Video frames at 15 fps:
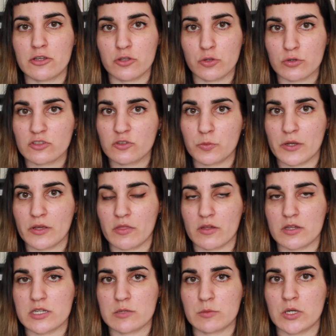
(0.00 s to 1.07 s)
your
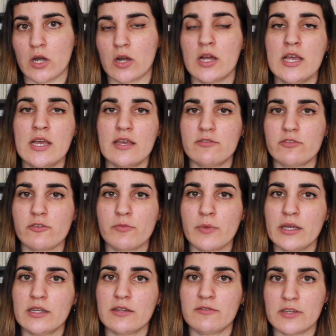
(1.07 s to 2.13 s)
Springathon TBR. If you've
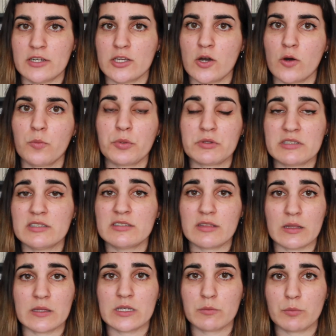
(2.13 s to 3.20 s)
made a video, please
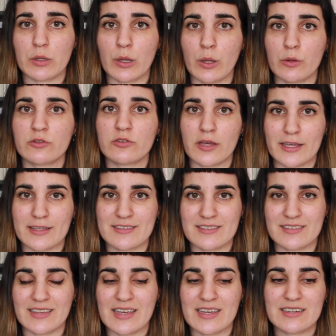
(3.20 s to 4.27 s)
link it below so I can
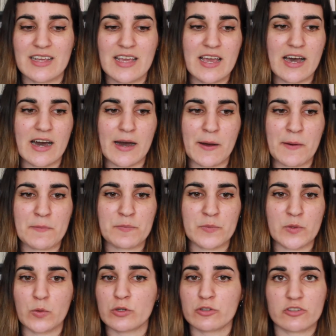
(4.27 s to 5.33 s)
see it,
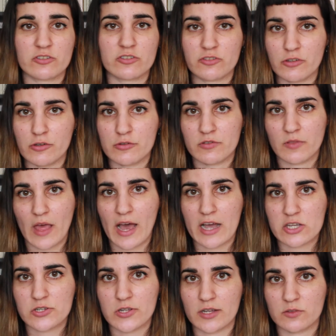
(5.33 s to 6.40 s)
or just use the
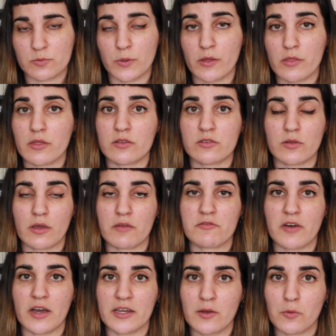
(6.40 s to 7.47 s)
hashtag Springathon so I can
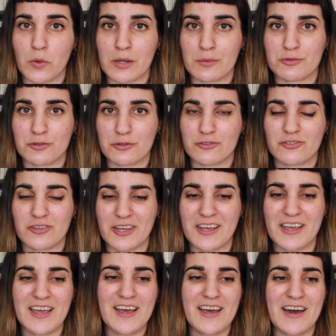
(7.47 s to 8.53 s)
find it when I'm
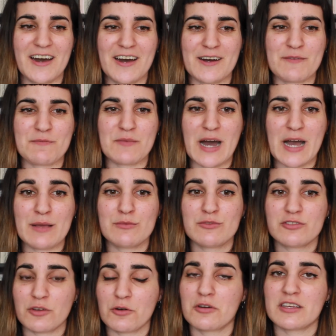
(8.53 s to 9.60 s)
searching. I'm
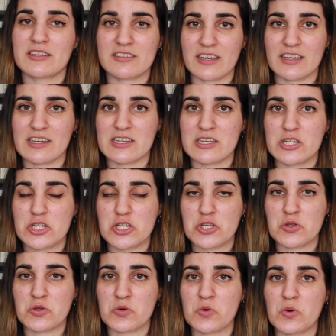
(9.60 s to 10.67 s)
so excited
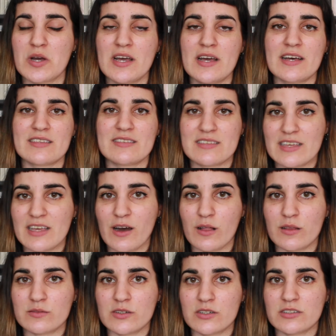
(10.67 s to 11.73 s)
to see
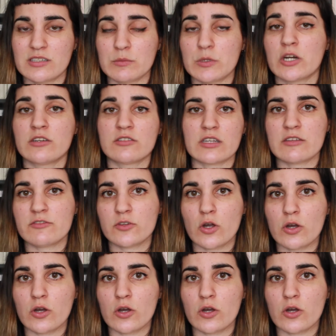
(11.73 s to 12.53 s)
all of your TBRs, and if